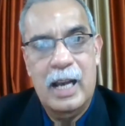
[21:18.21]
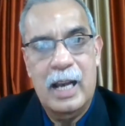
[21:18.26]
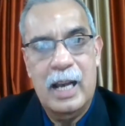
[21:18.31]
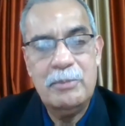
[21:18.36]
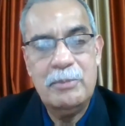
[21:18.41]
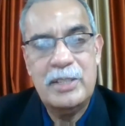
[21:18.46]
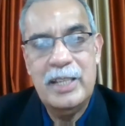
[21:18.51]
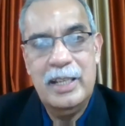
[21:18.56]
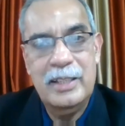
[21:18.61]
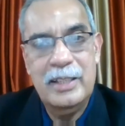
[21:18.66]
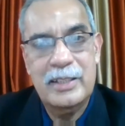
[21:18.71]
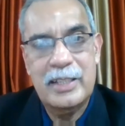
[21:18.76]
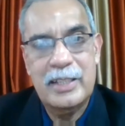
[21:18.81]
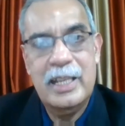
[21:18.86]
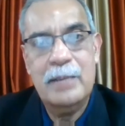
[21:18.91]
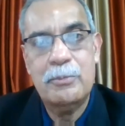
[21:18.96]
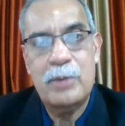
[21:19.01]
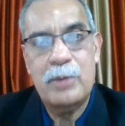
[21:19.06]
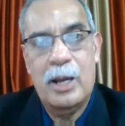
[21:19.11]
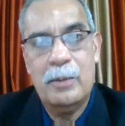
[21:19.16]
I'm seeing
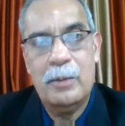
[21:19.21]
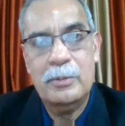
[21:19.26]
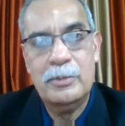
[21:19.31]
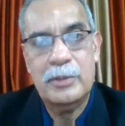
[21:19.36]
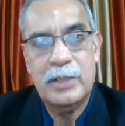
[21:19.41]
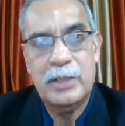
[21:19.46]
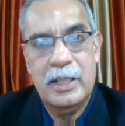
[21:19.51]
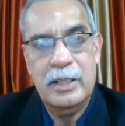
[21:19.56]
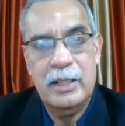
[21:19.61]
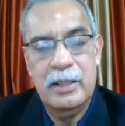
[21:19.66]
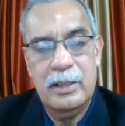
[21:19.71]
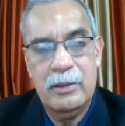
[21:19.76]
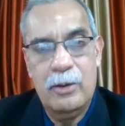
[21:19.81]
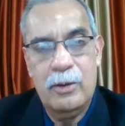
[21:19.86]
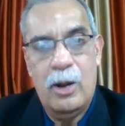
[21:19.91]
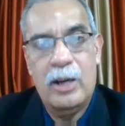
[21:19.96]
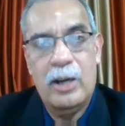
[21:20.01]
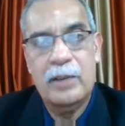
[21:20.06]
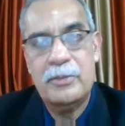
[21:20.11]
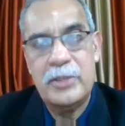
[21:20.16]
skin problems in a
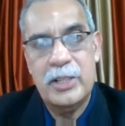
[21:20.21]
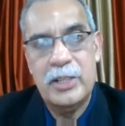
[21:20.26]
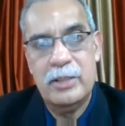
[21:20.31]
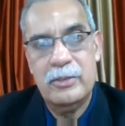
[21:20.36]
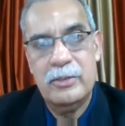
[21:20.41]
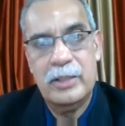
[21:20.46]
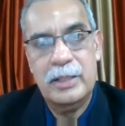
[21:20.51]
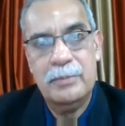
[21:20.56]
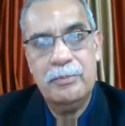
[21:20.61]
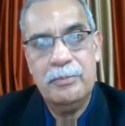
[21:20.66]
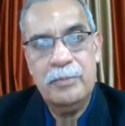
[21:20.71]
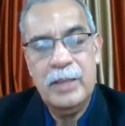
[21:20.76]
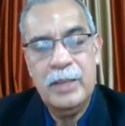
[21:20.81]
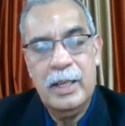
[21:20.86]
lot of children.